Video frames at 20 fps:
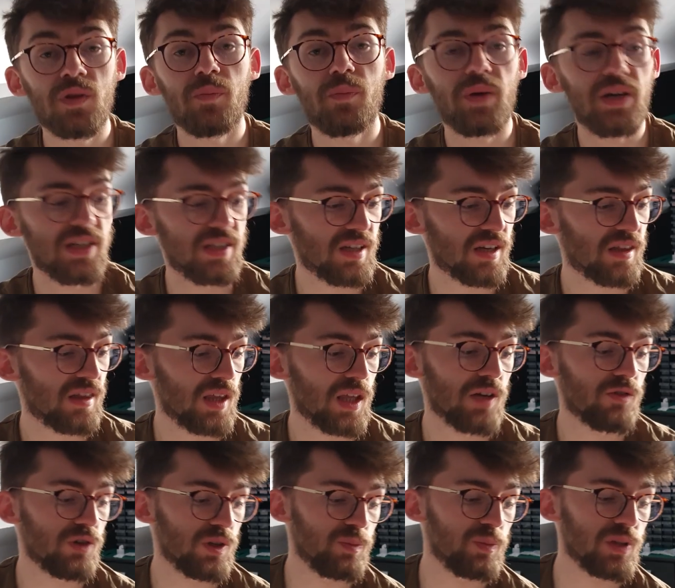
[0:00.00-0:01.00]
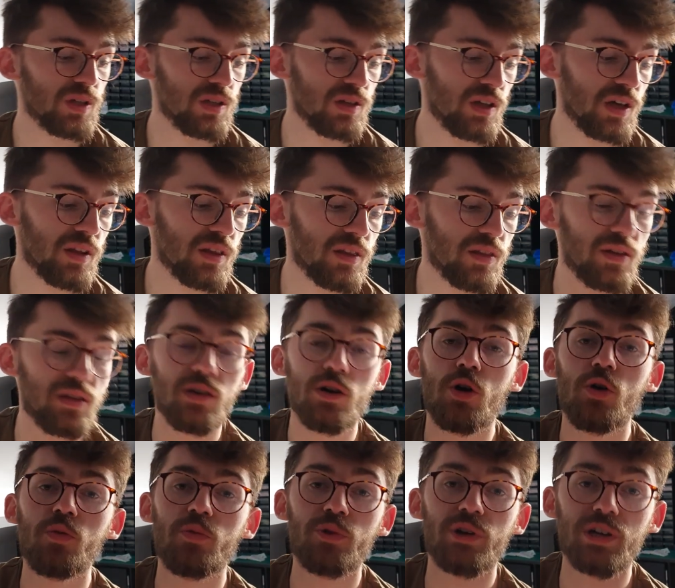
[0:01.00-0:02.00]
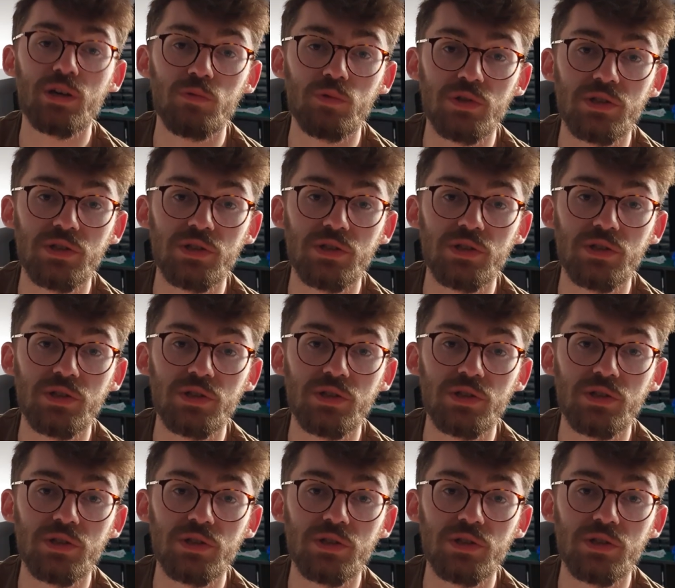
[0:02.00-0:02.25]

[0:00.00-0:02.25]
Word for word: The basic theory being that the O-ring will